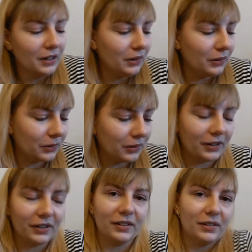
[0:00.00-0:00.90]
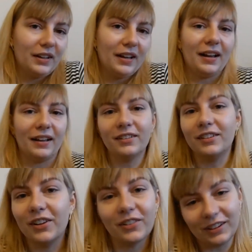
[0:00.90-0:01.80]
or I don't
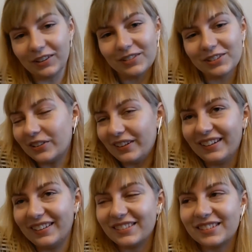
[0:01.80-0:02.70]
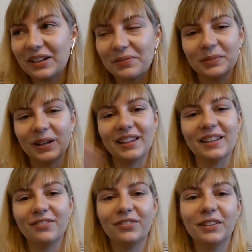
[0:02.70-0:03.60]
know, that you enjoyed it in some
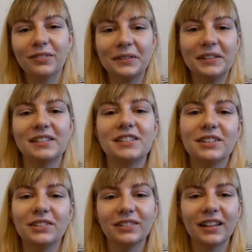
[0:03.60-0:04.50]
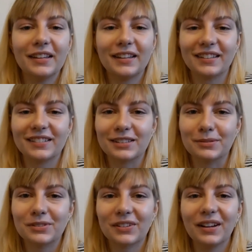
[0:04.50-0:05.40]
way. Feel free to like and
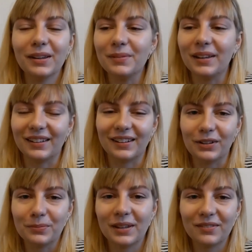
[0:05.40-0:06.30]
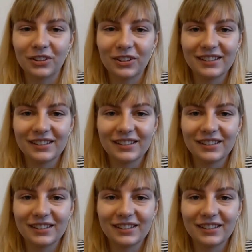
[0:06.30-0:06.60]
subscribe, and I hope you have a great